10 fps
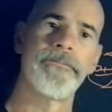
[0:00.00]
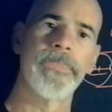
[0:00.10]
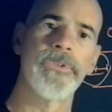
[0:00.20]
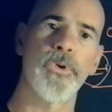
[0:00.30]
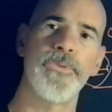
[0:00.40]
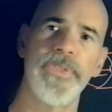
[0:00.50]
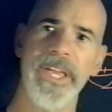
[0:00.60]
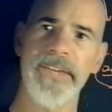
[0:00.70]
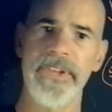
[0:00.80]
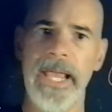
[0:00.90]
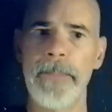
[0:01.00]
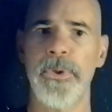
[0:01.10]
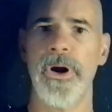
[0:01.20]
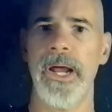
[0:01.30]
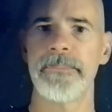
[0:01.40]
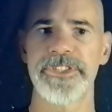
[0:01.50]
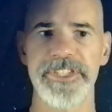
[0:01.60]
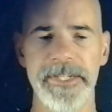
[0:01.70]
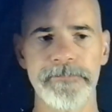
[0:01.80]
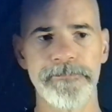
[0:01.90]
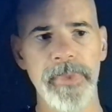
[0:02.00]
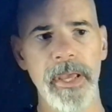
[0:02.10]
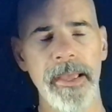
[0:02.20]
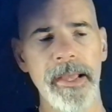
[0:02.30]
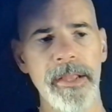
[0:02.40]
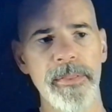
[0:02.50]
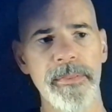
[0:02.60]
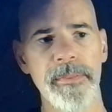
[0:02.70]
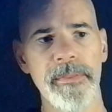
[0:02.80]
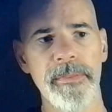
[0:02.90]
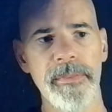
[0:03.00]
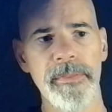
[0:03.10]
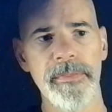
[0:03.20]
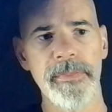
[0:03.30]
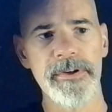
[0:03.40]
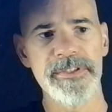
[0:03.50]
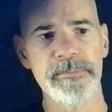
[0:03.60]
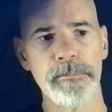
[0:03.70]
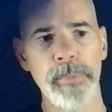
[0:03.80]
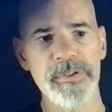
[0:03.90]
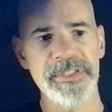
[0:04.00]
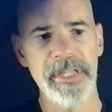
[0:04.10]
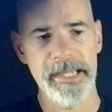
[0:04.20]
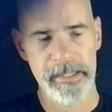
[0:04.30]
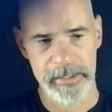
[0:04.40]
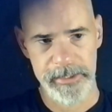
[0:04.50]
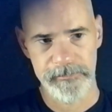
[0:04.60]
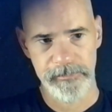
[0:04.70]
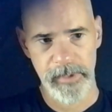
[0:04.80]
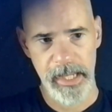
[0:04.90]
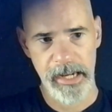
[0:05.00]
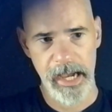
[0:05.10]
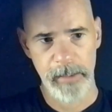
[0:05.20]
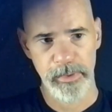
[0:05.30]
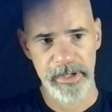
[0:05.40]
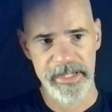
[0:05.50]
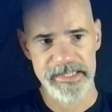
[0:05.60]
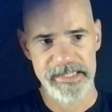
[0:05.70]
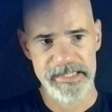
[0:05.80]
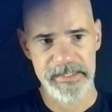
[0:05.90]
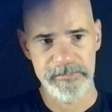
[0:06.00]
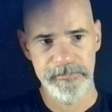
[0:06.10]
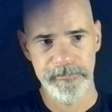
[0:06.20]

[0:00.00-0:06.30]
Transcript: So if you think of an MRI machine, there's most likely an operating system